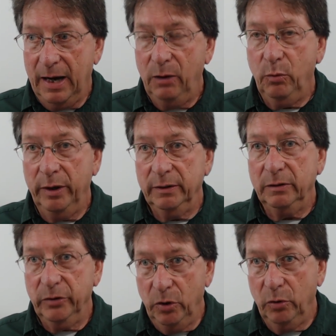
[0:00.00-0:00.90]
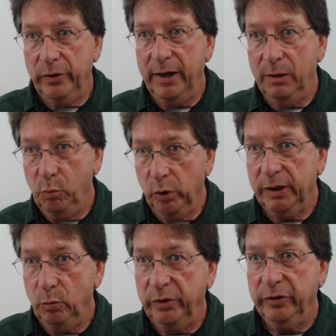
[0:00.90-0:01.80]
I want to know that I'm
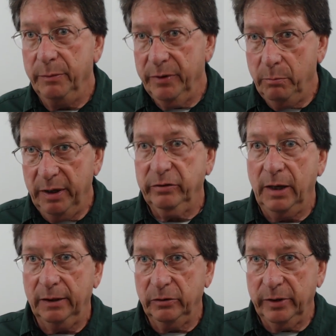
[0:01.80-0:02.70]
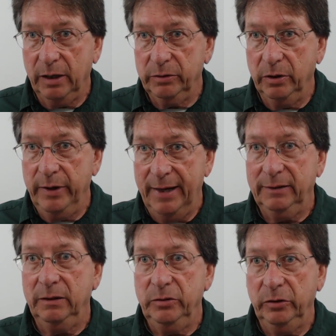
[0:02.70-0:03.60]
working with some of the best doctors out there,
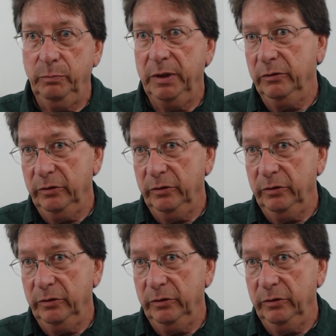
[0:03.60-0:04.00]
not just because